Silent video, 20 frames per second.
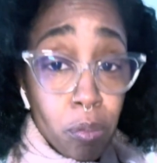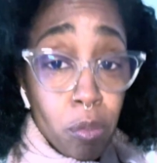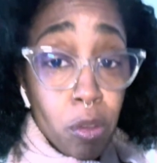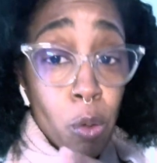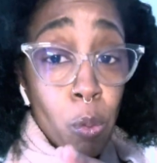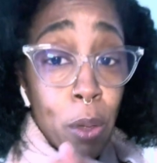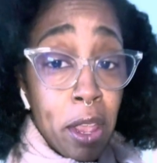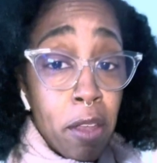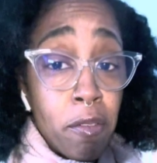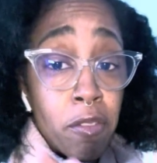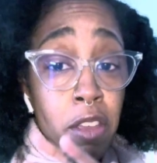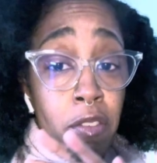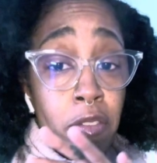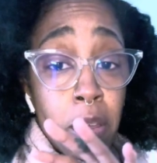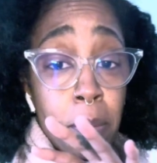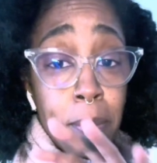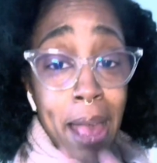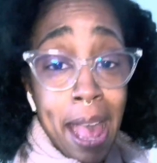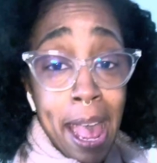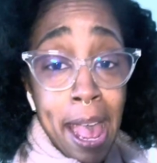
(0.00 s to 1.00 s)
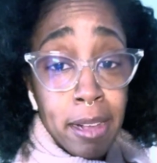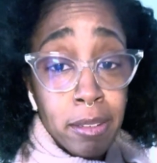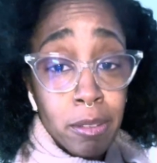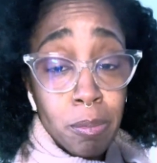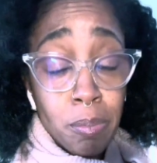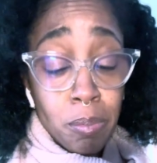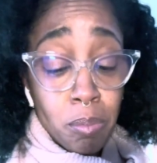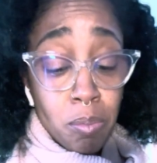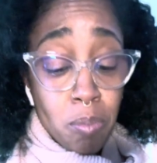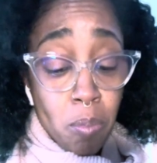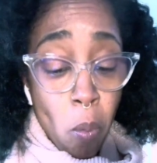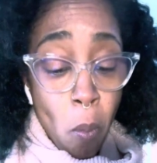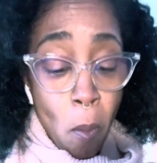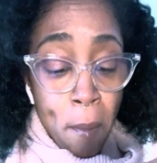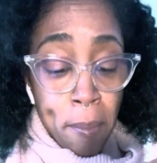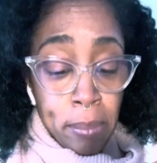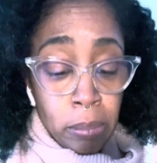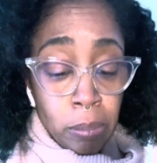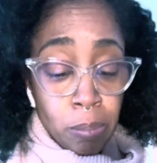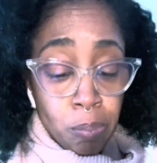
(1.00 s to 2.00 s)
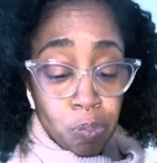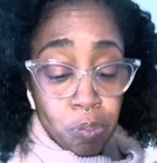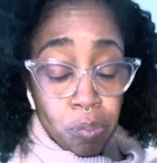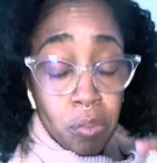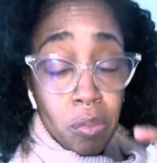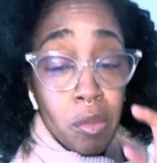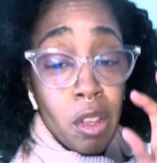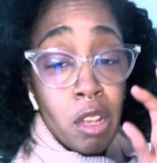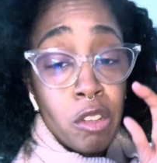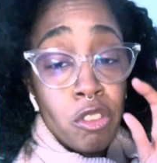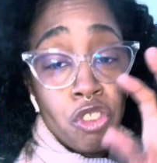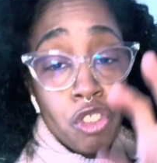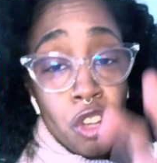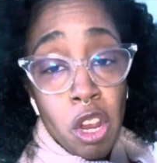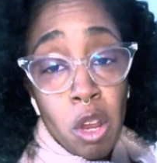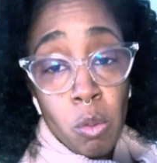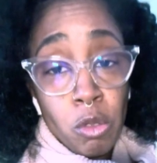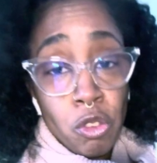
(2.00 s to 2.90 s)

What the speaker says: way of giving back and sharing